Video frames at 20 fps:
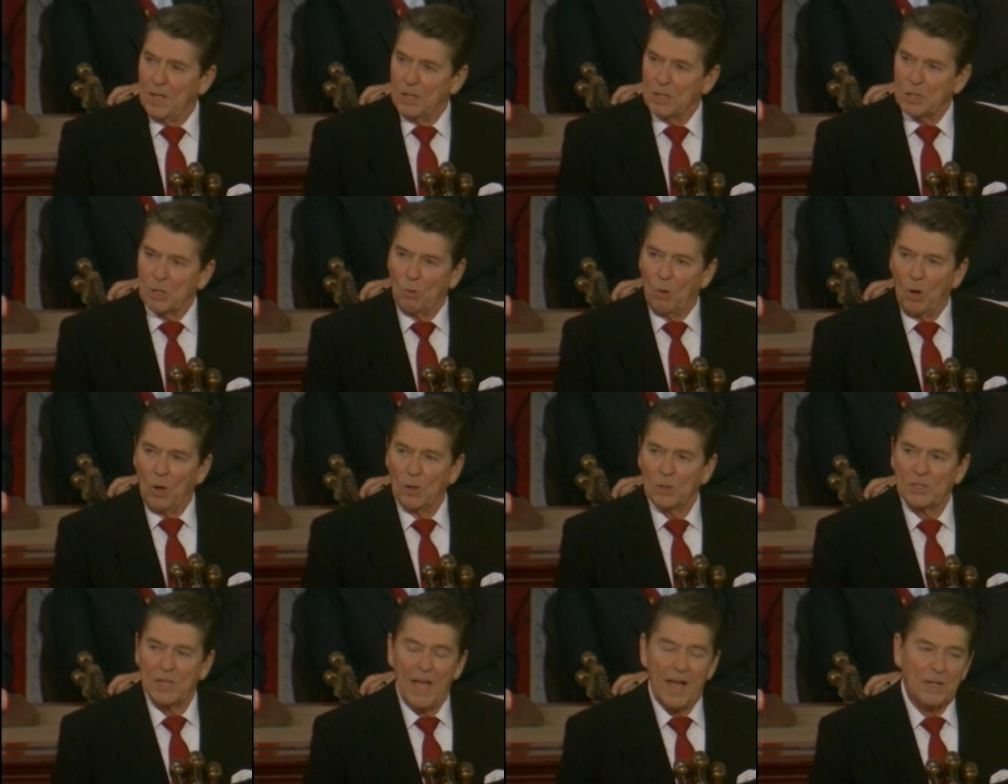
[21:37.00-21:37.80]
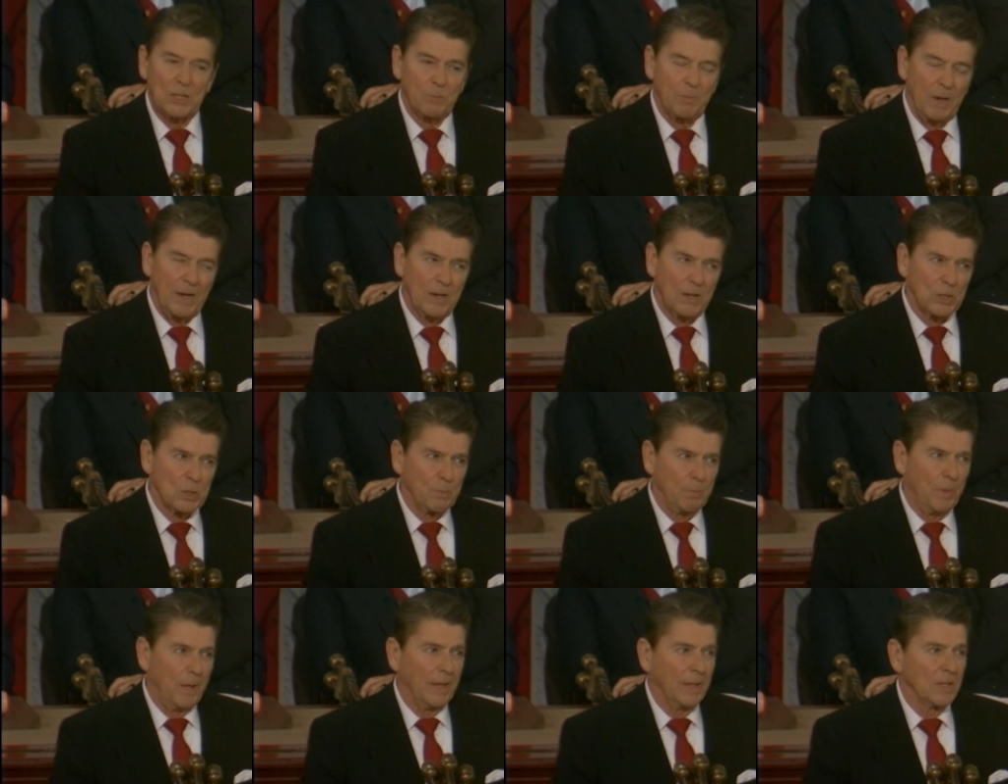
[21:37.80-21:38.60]
so all taxpayers,
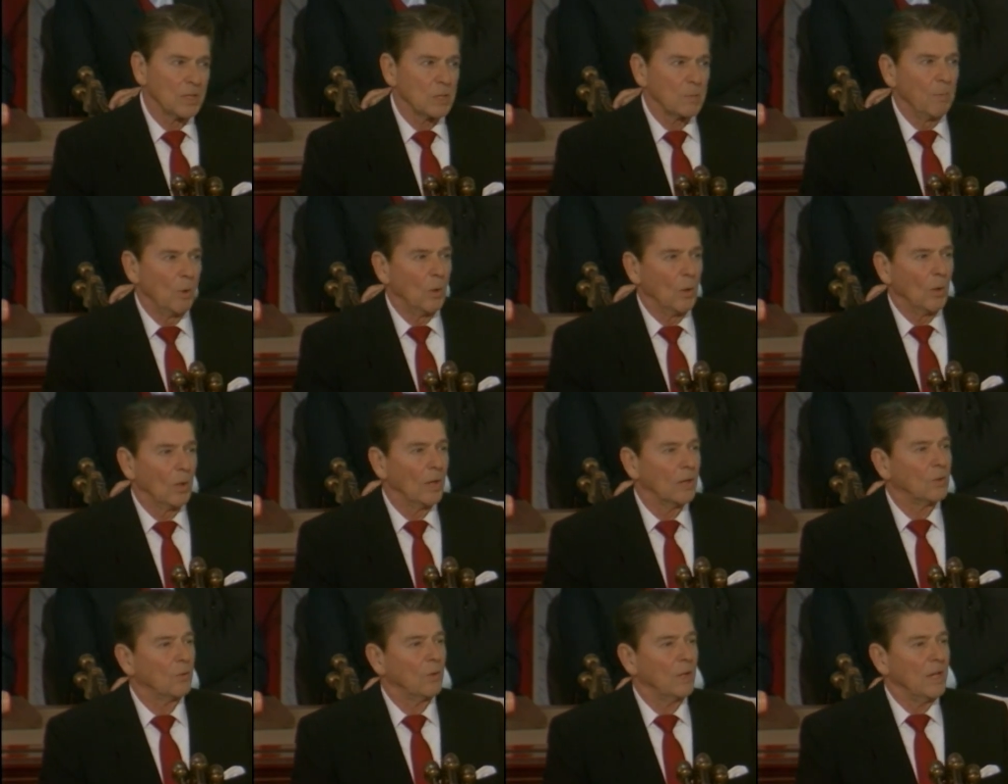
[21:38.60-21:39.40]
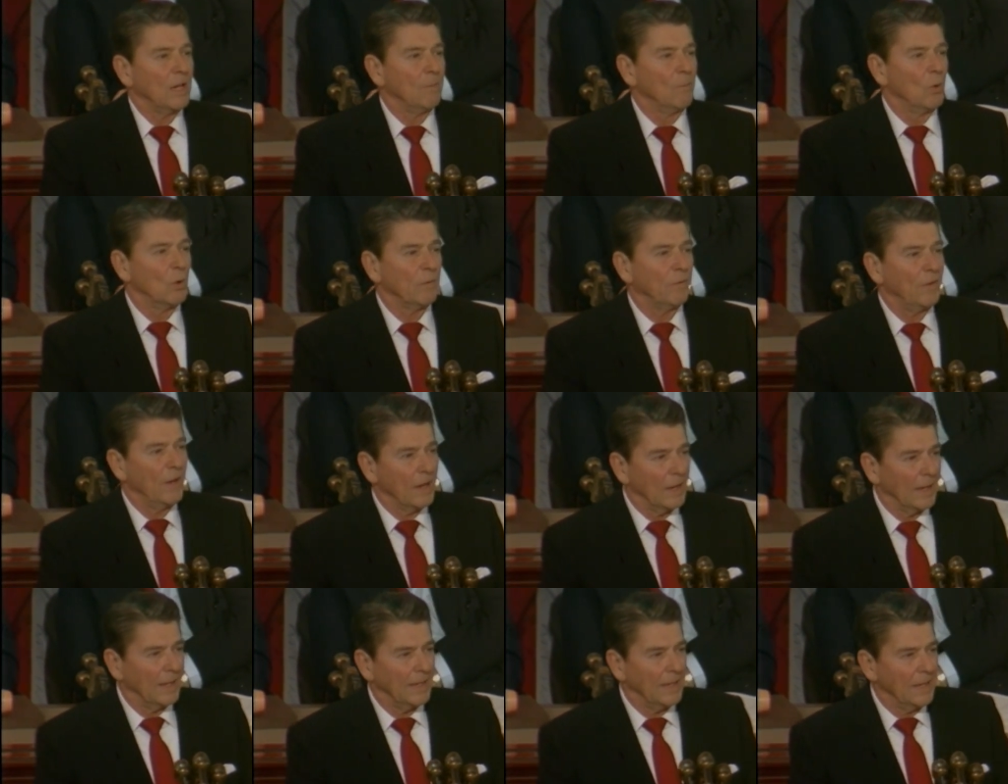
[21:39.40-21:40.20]
big and small, are treated more
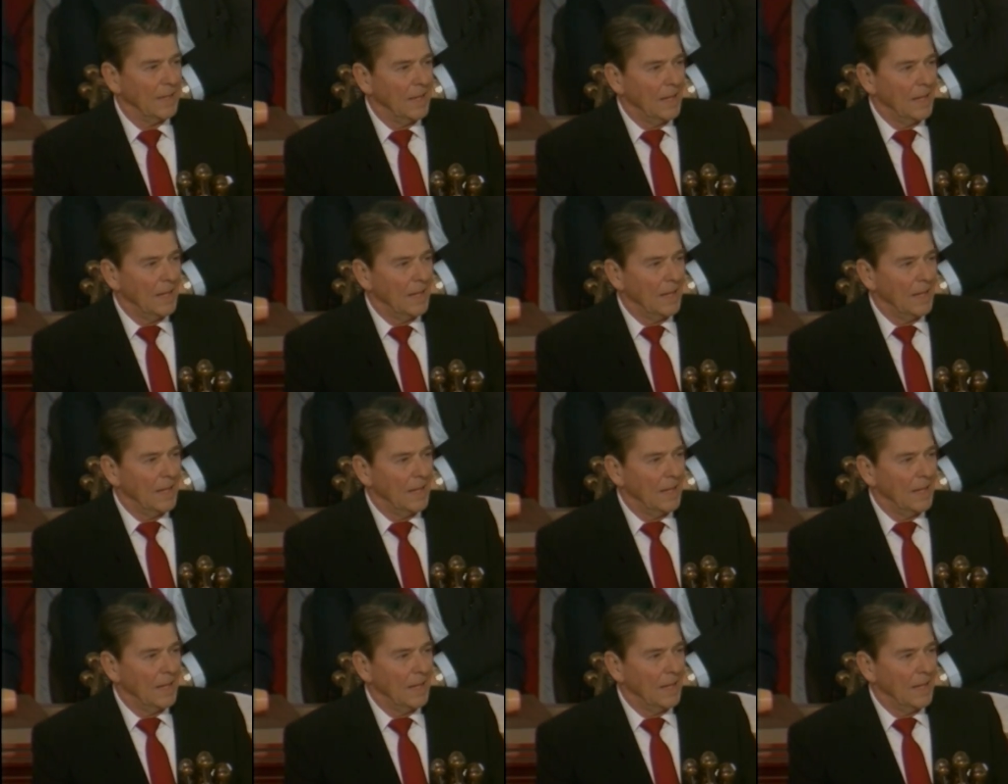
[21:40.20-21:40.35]
fairly.